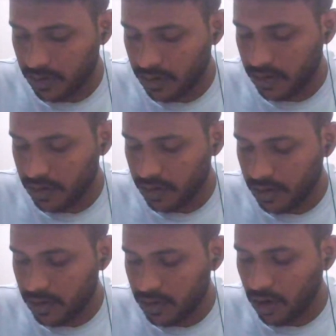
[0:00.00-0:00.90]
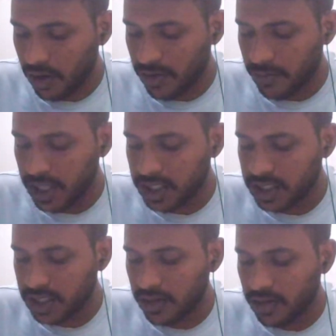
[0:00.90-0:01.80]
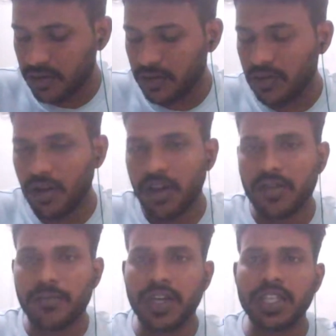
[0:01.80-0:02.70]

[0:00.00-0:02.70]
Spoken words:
So, what do you mean by noise margin?